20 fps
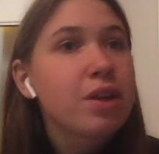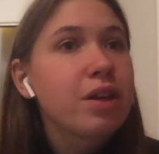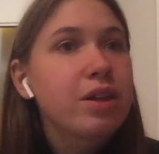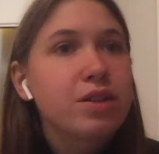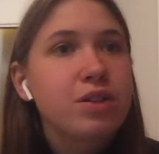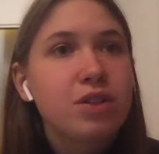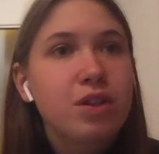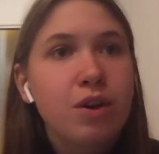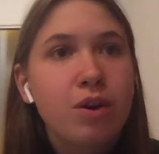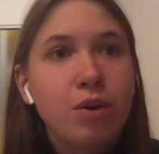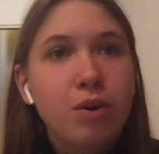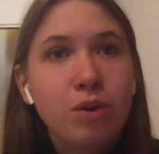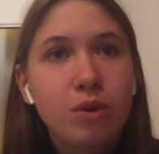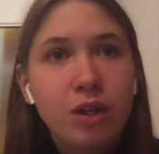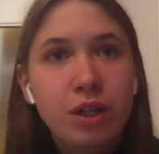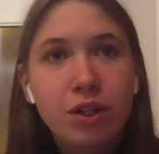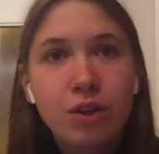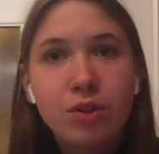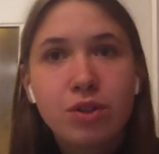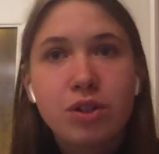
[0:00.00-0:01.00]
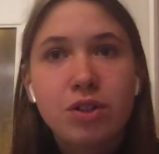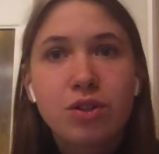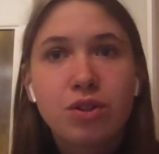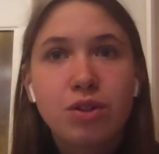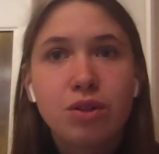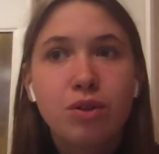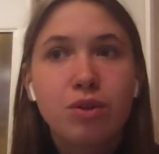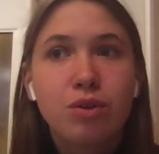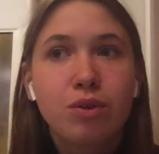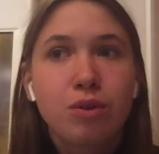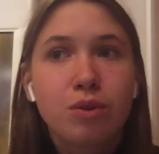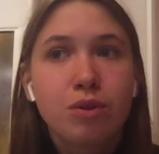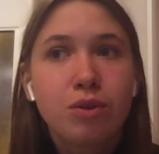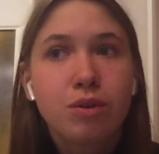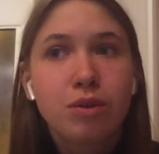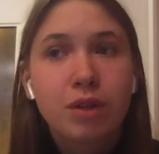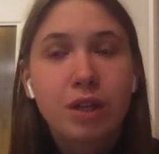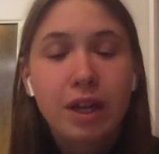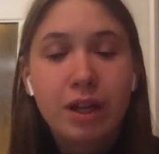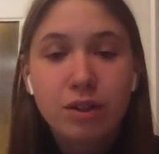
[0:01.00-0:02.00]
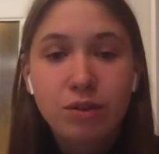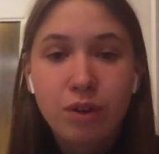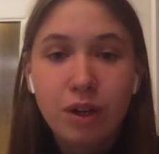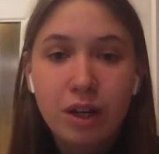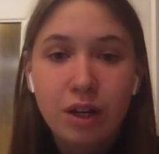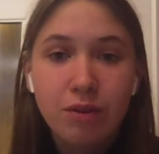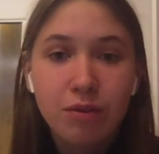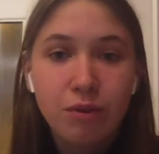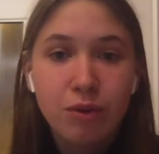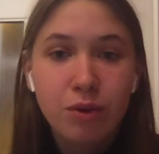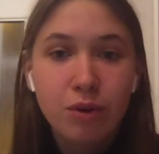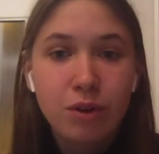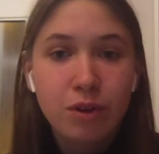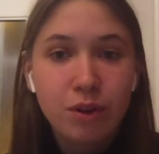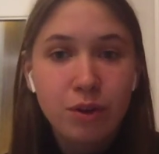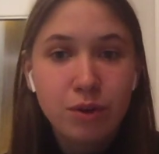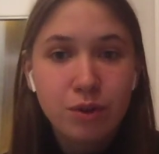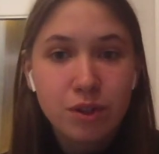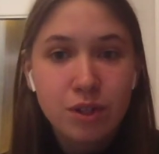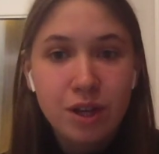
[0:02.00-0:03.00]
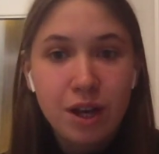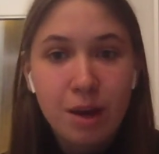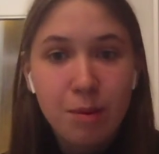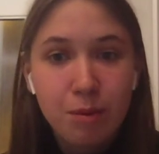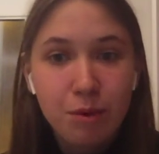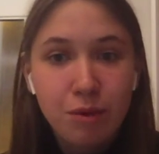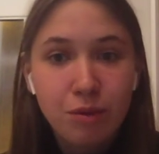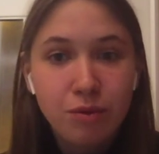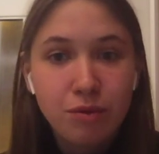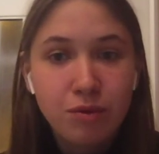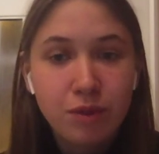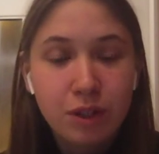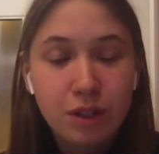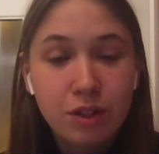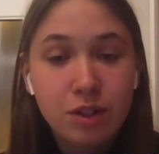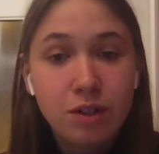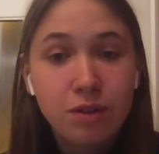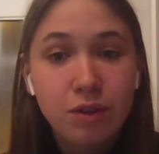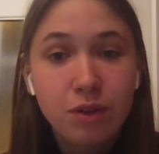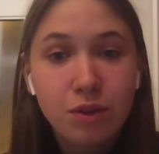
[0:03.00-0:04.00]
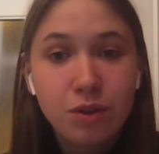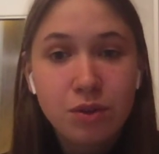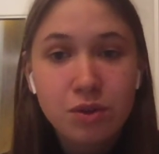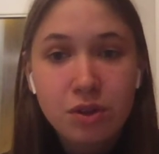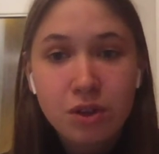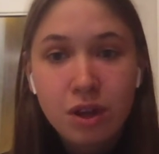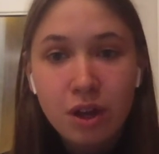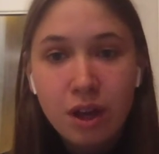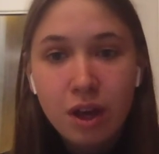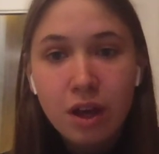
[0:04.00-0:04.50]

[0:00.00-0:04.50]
So in order to get ready for those type of interviews,